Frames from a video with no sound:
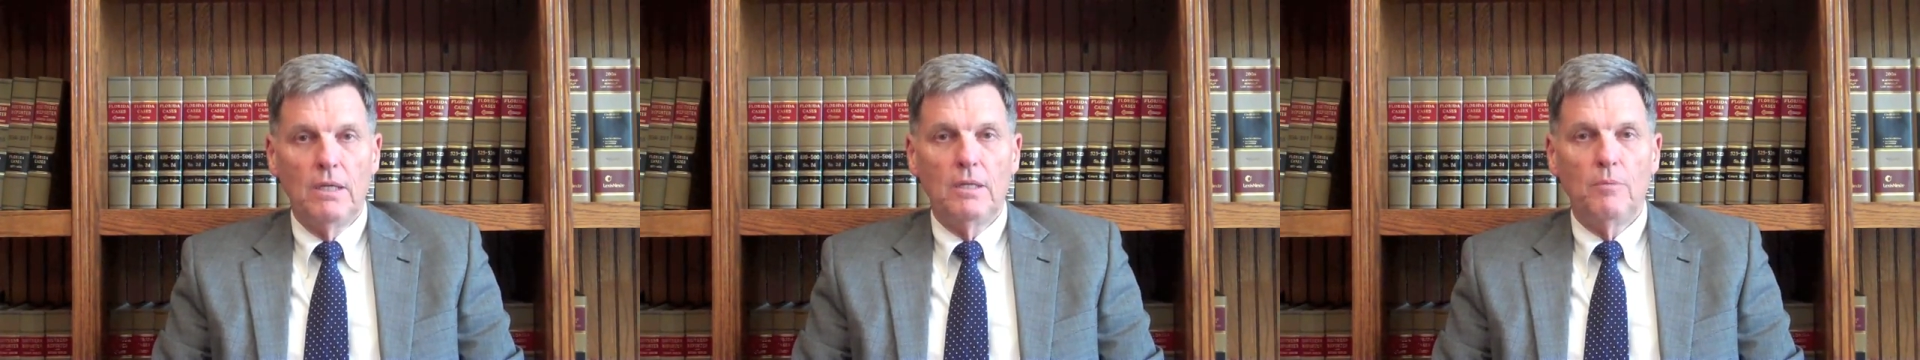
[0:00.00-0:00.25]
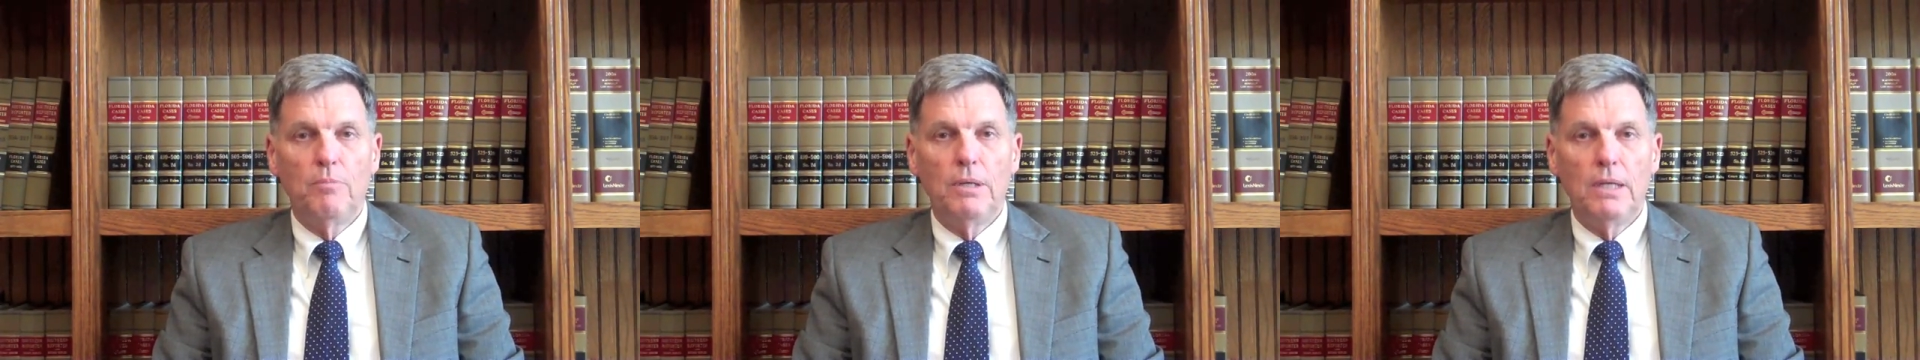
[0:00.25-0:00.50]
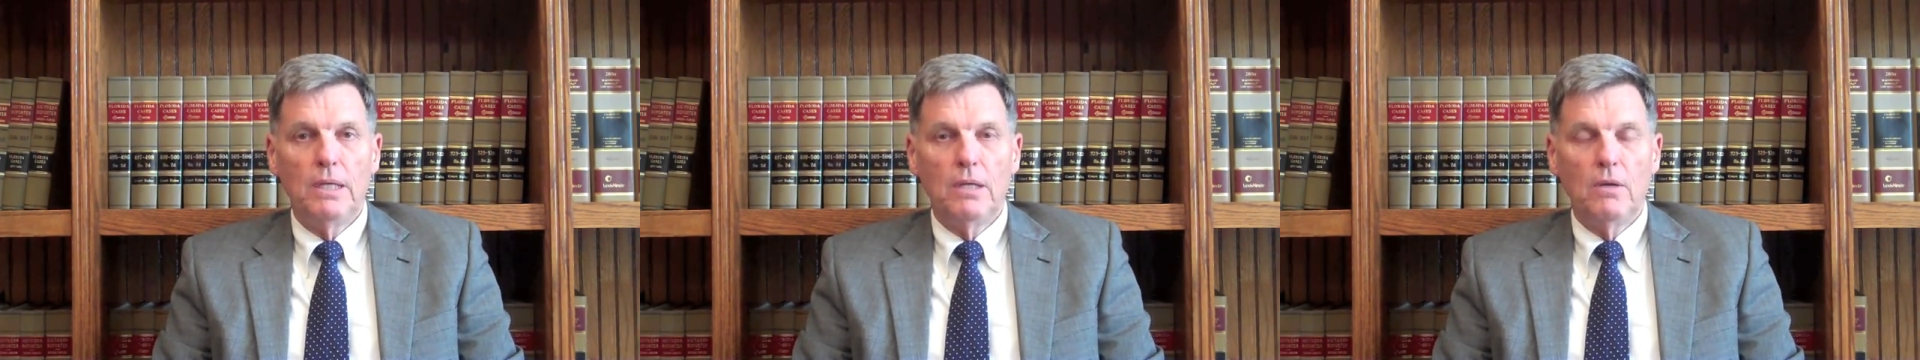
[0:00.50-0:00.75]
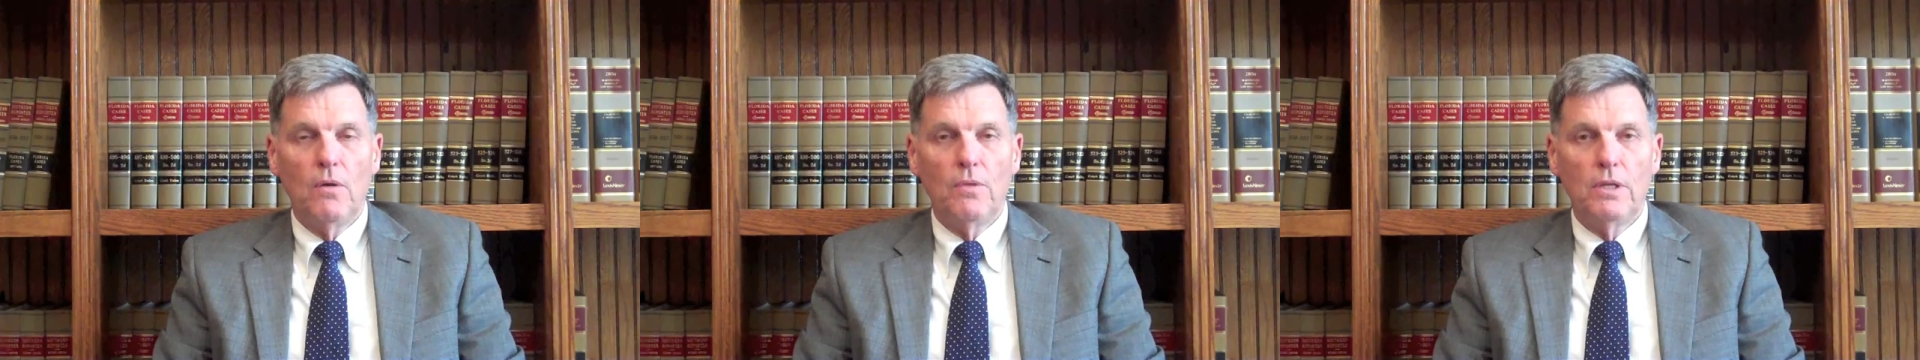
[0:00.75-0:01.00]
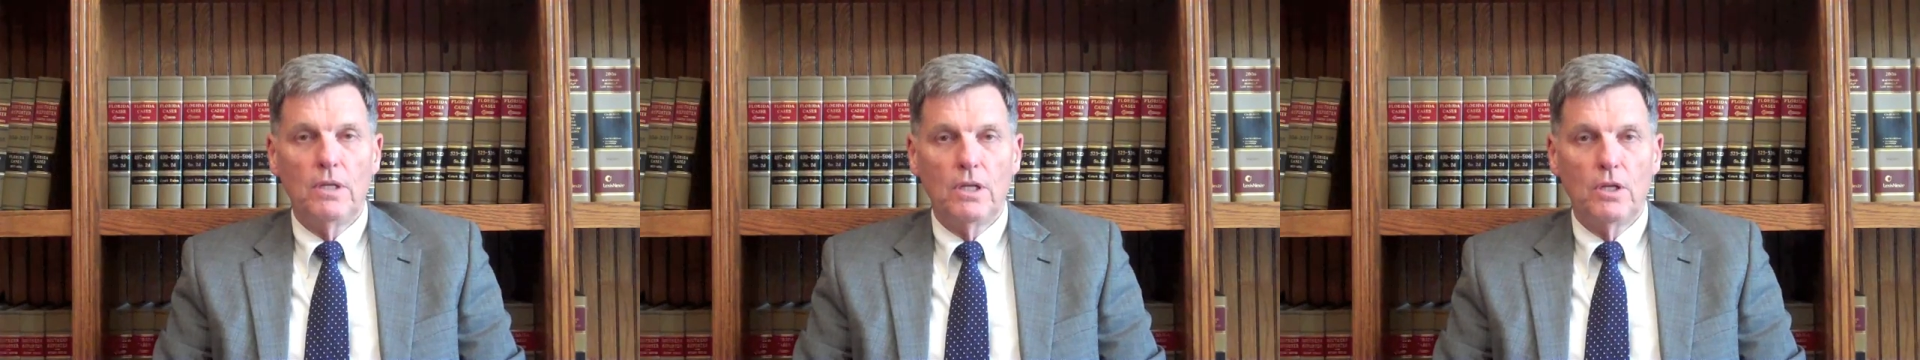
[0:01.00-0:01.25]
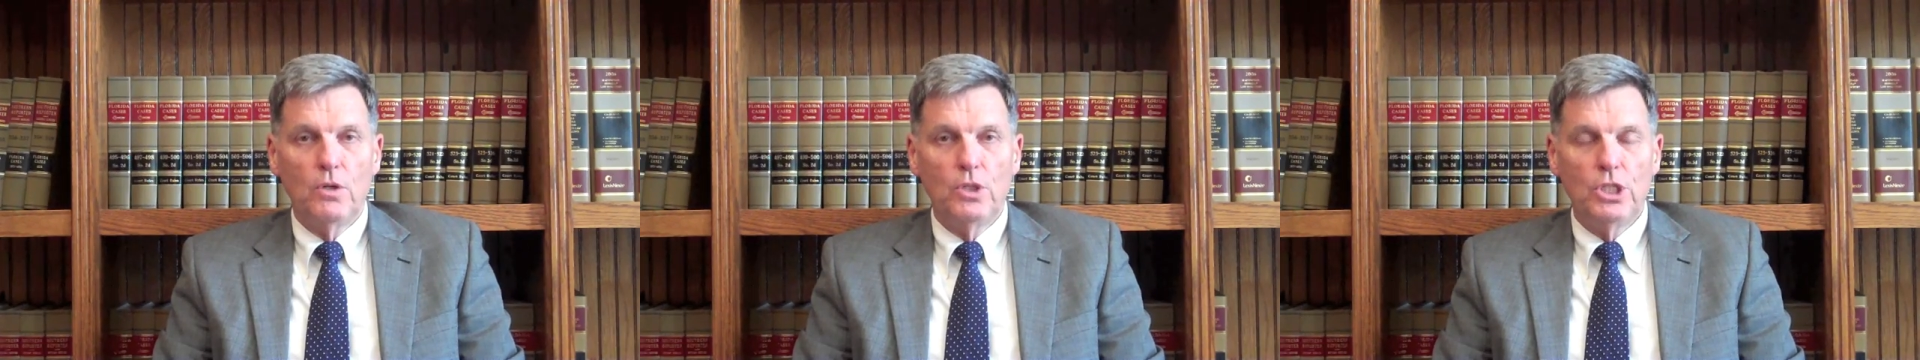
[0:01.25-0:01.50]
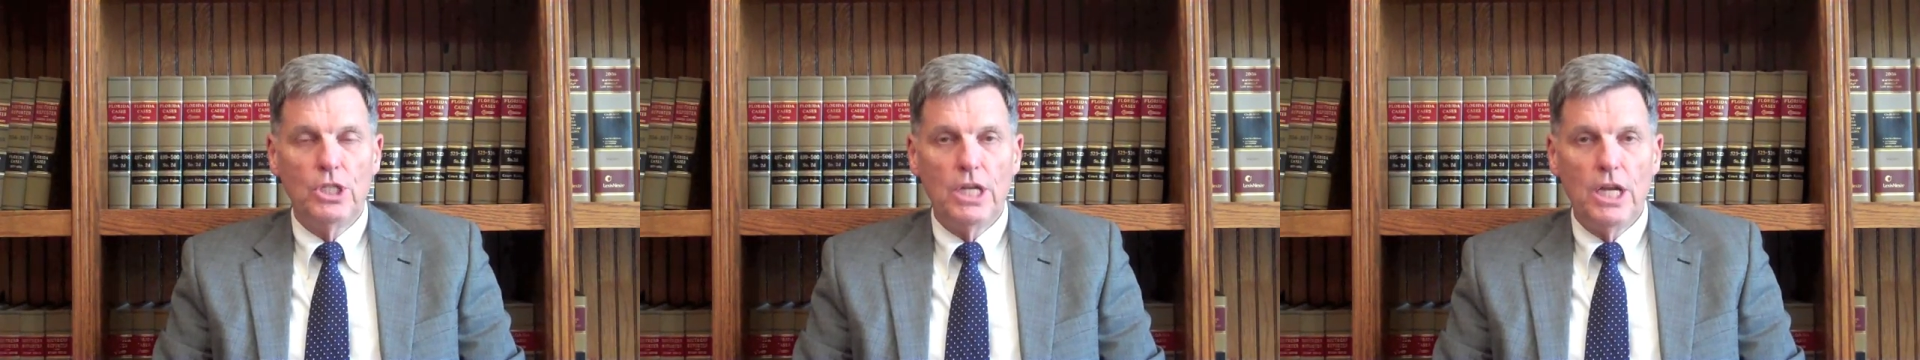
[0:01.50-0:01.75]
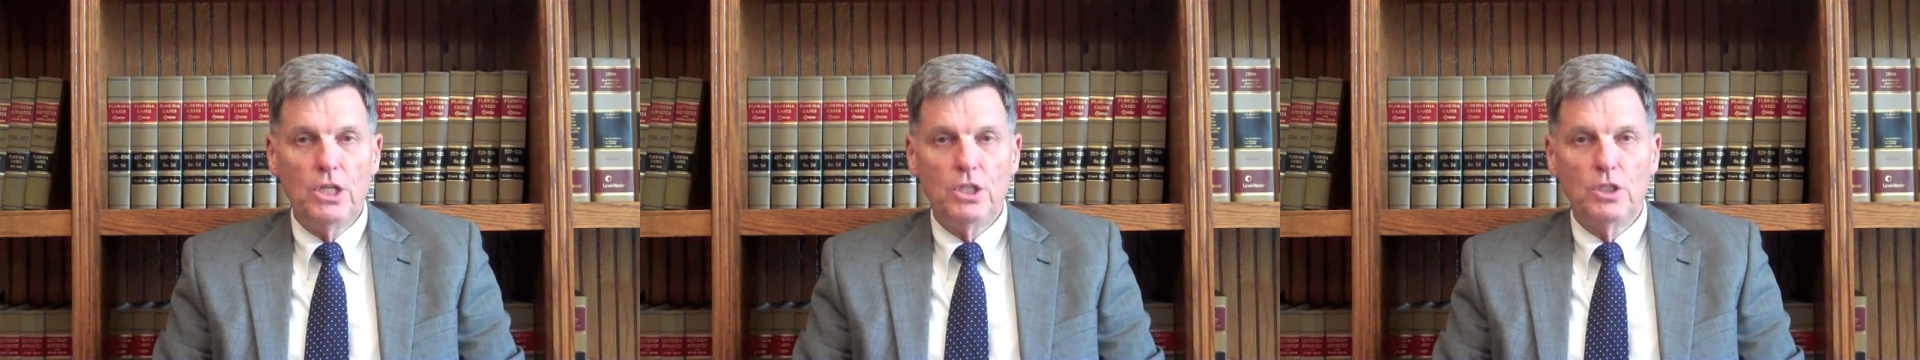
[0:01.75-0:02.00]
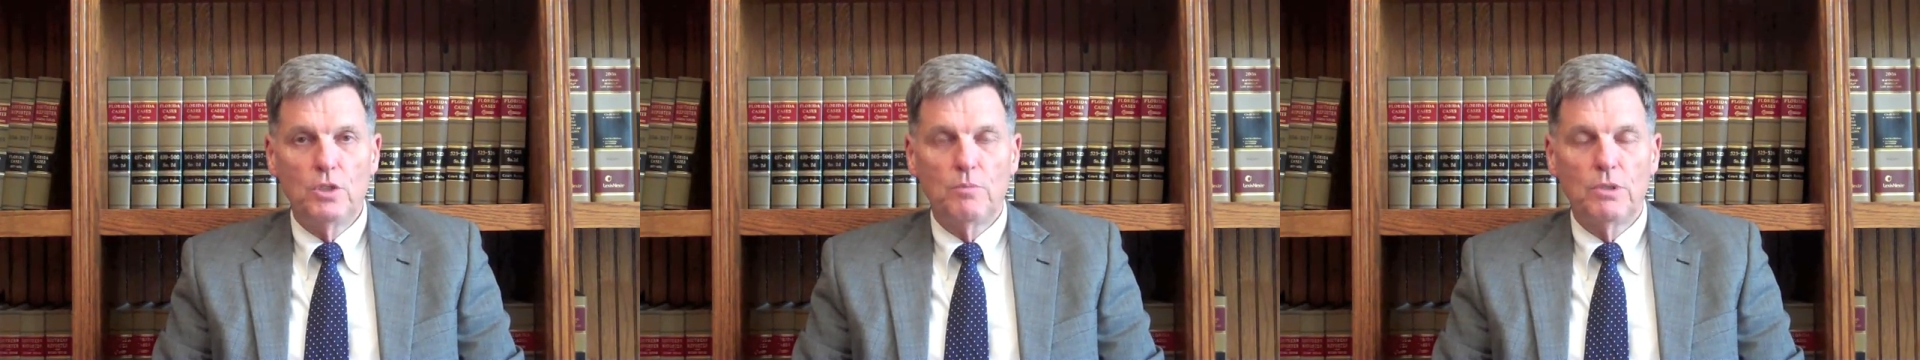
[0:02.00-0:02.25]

Depending on the negotiations